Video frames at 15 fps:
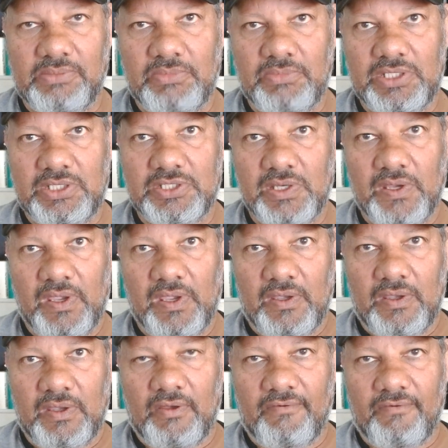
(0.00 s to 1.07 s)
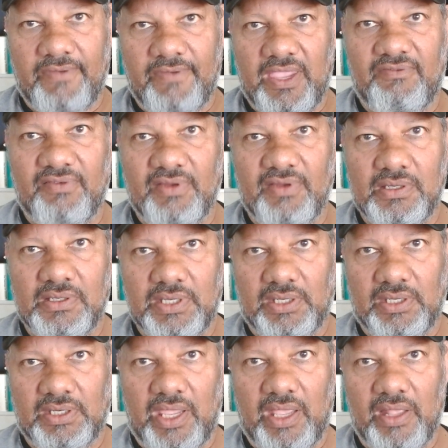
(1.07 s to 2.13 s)
image of heaven
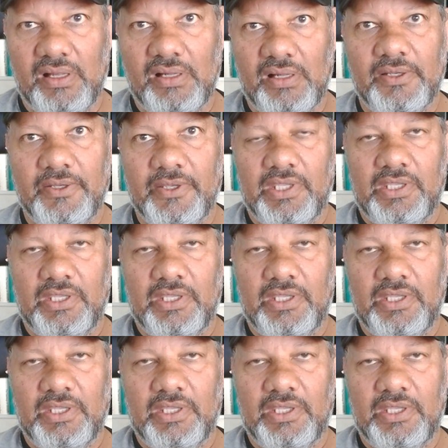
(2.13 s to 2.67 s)
and hell,